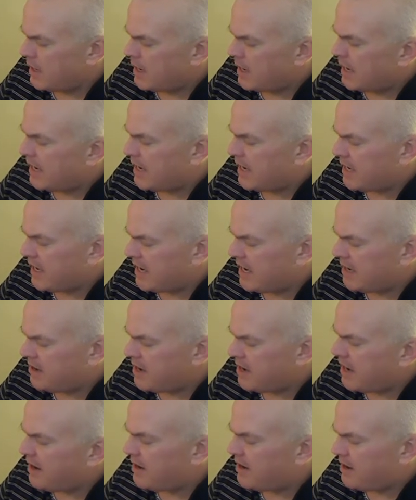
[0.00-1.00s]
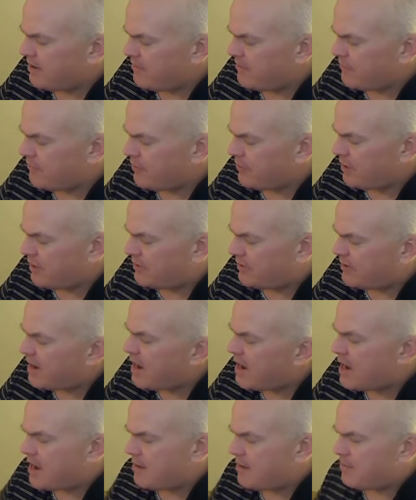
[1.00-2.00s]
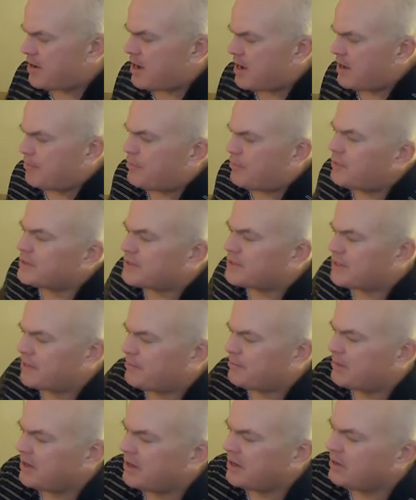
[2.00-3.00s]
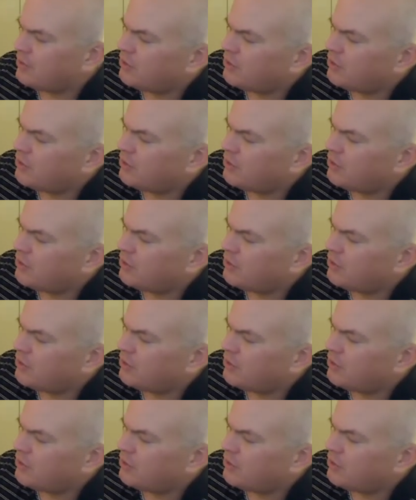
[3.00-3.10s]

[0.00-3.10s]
And again, every time I put something